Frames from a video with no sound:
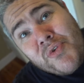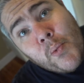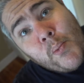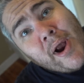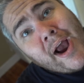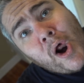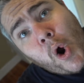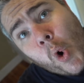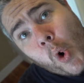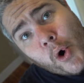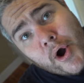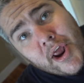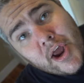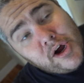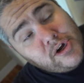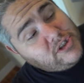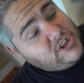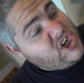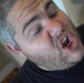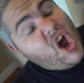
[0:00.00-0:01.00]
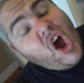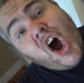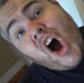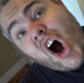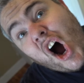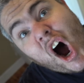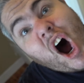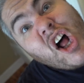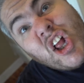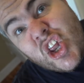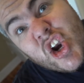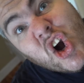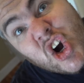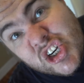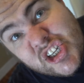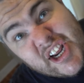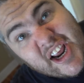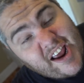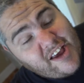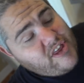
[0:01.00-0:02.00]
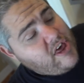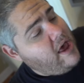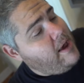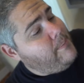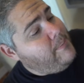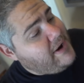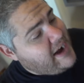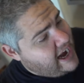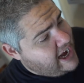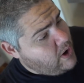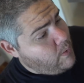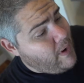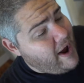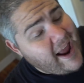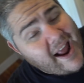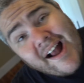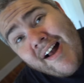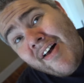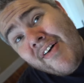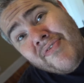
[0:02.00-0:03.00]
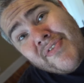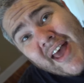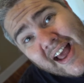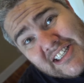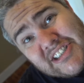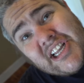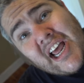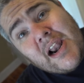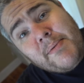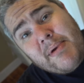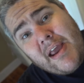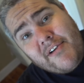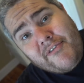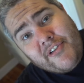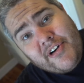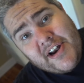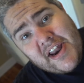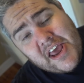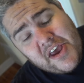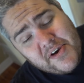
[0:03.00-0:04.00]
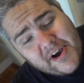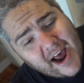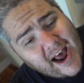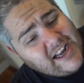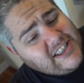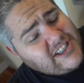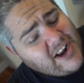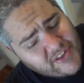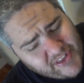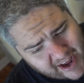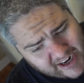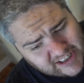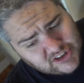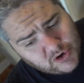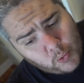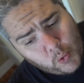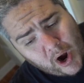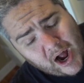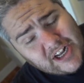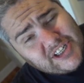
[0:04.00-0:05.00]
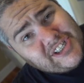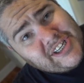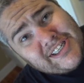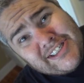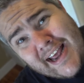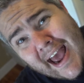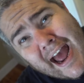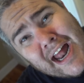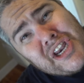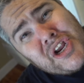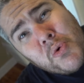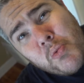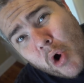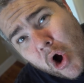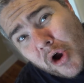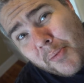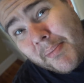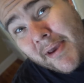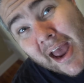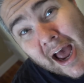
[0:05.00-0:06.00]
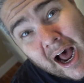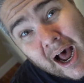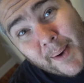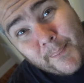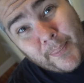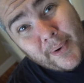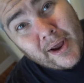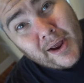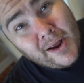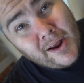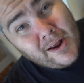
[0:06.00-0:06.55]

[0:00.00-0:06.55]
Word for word: we got Oreos all in our teeth. But anyway, that's going to be it for today, you guys. Thanks for watching. Dad, you woke me up.